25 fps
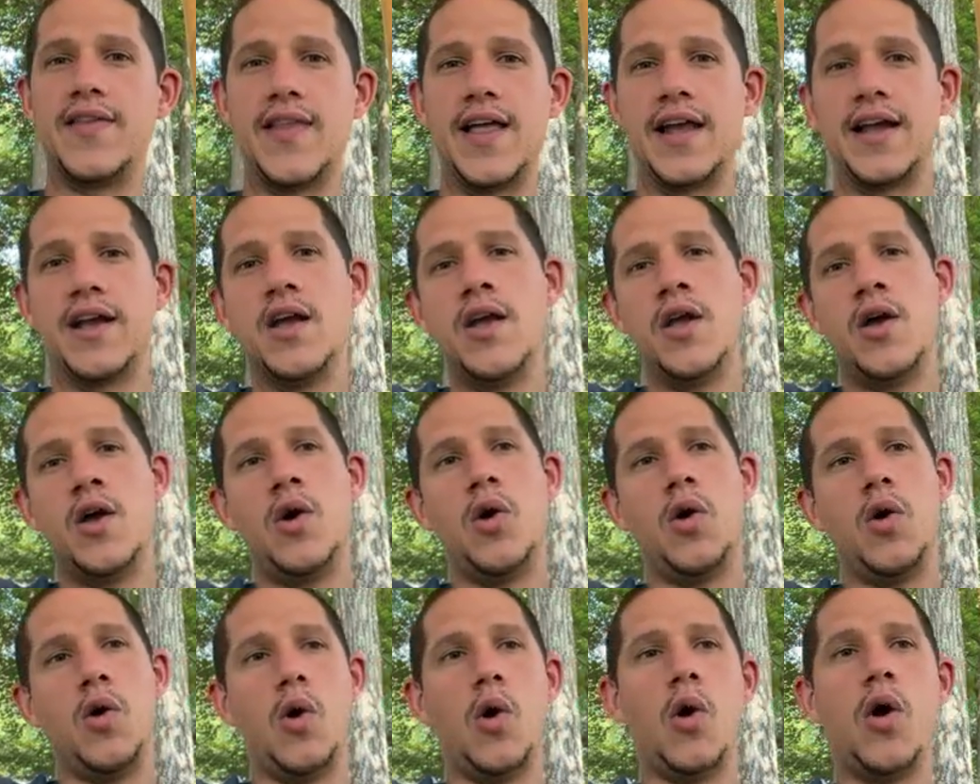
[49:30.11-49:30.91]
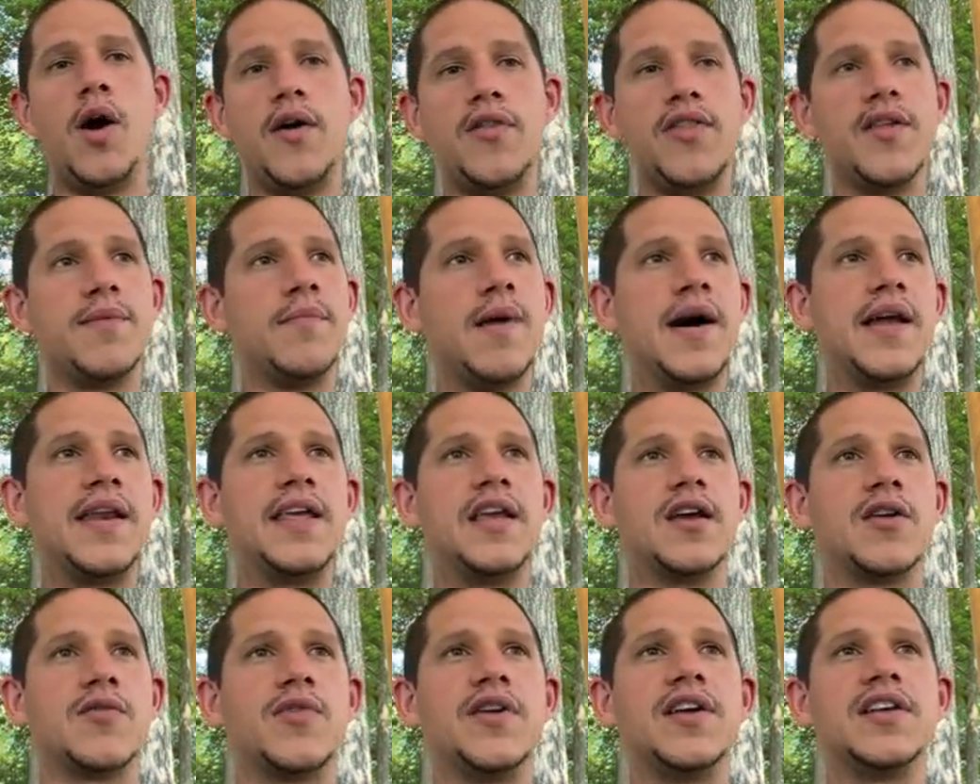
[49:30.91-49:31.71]
Like all the
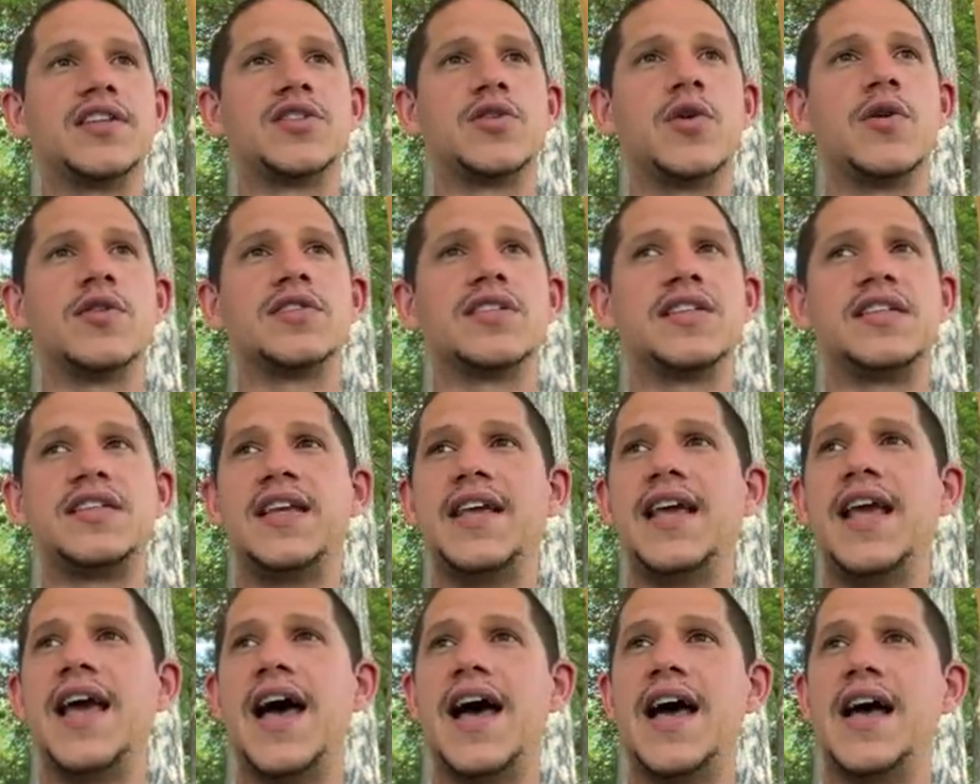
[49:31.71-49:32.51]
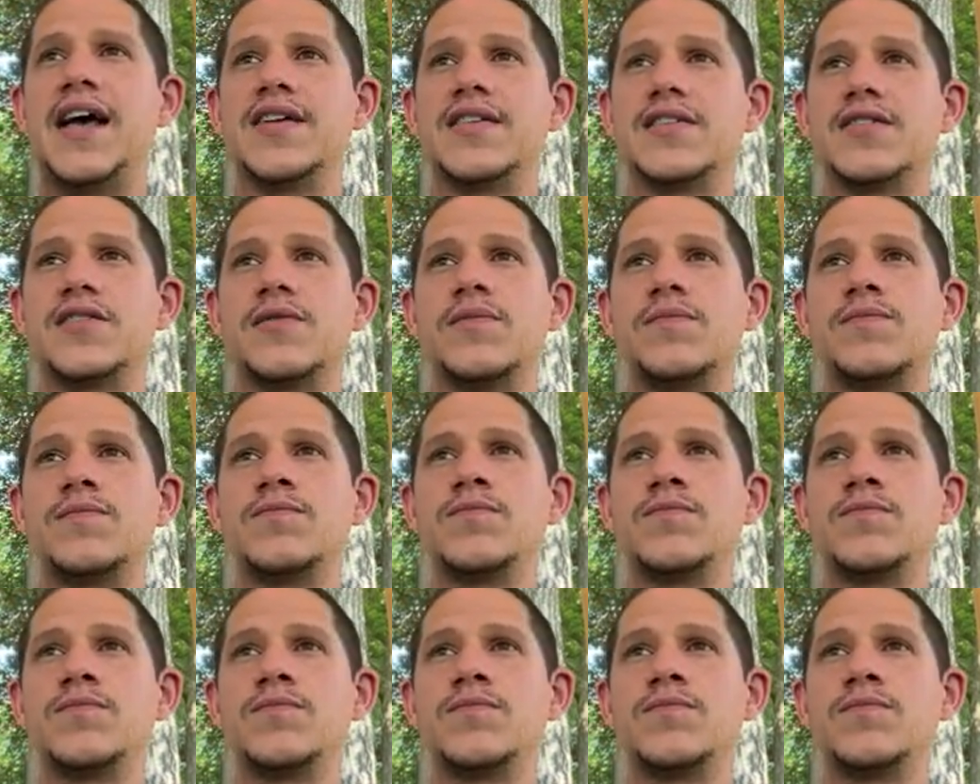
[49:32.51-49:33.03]
money and resources he has,